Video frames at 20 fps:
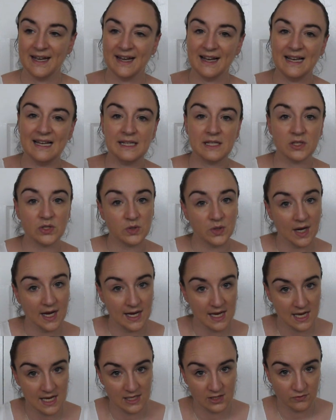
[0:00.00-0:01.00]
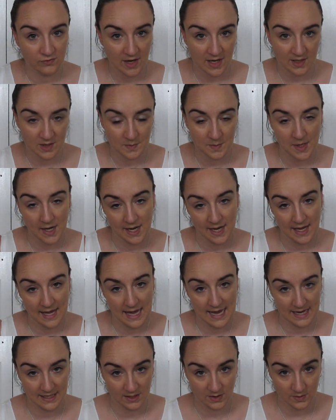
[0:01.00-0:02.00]
Her litter tray is round by
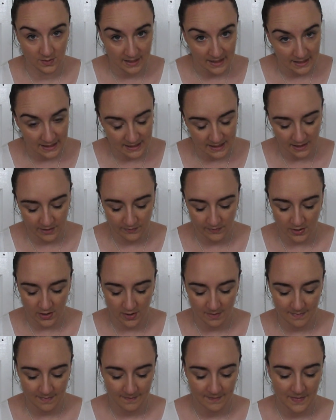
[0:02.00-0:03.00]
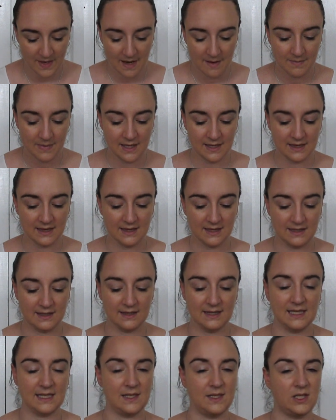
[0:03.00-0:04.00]
our utility room, but
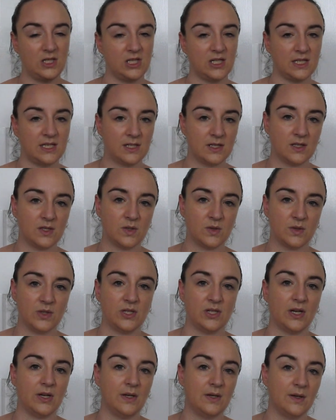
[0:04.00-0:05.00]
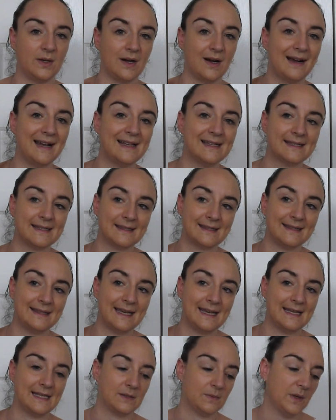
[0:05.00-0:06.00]
this is just to sort of show you guys
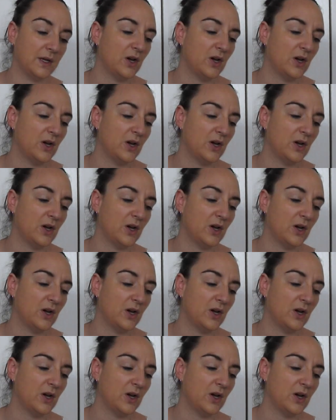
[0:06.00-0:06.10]
this.